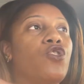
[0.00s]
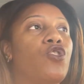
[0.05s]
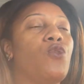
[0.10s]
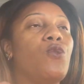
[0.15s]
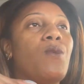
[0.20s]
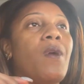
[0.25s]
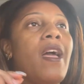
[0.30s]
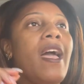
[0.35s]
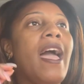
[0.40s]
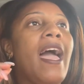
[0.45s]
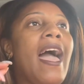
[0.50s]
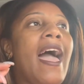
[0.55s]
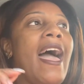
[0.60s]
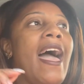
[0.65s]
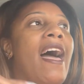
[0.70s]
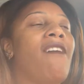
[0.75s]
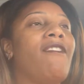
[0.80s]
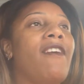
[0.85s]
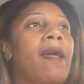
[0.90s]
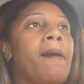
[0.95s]
to
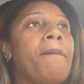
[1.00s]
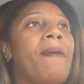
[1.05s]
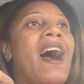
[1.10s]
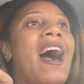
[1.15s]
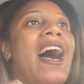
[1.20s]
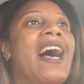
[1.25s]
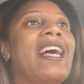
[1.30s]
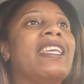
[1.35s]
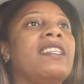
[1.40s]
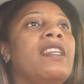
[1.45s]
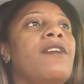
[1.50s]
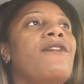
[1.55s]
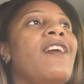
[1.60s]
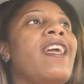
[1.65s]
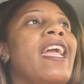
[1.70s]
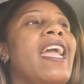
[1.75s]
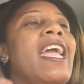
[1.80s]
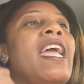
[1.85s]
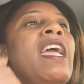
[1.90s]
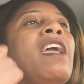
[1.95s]
have a positive
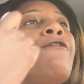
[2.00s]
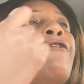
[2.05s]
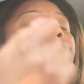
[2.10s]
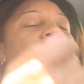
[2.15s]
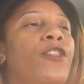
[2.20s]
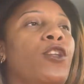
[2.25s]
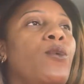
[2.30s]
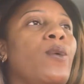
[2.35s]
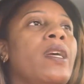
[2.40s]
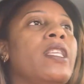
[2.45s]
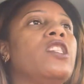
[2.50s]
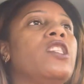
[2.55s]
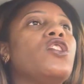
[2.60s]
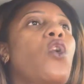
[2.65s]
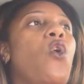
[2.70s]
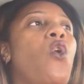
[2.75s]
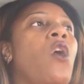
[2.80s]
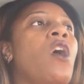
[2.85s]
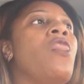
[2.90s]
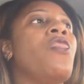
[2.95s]
influence
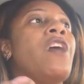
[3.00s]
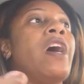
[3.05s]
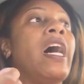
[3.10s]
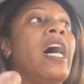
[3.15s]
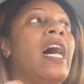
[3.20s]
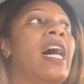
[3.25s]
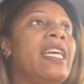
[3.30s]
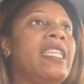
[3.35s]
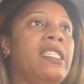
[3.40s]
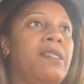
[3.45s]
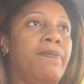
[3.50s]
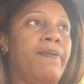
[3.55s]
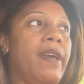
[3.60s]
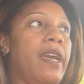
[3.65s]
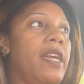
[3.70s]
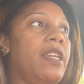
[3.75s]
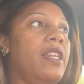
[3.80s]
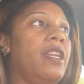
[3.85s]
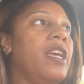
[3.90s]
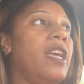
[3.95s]
on the
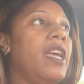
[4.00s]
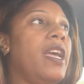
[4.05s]
husband.